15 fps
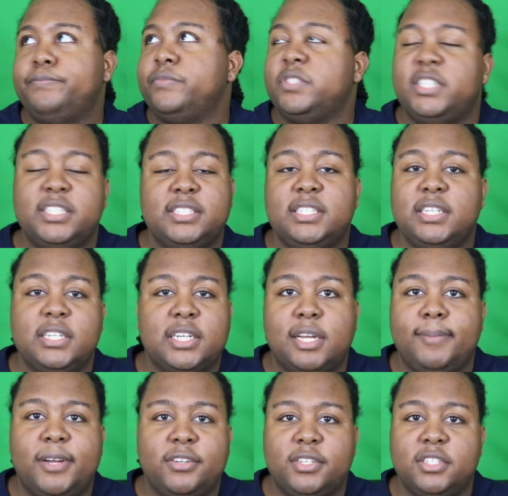this didn't
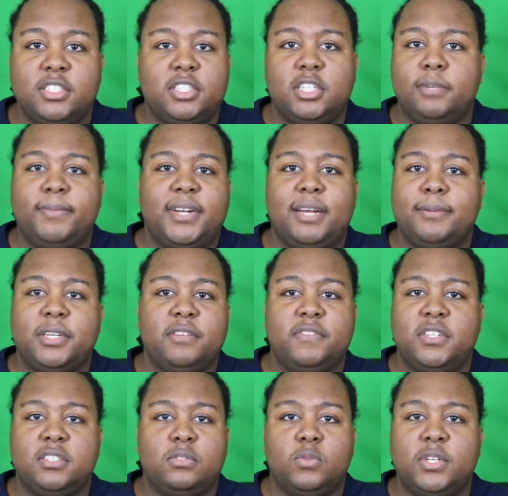come out this year, but I'm
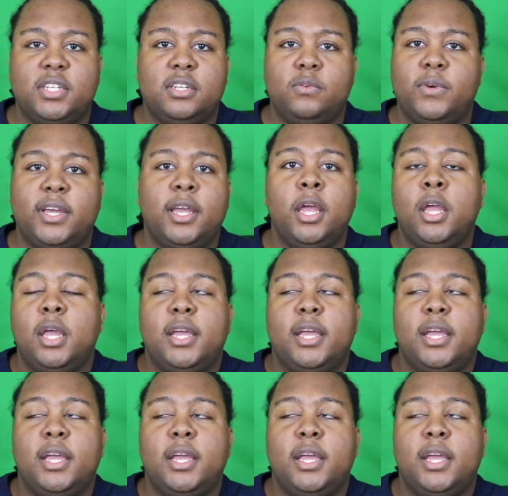giving it to it anyway.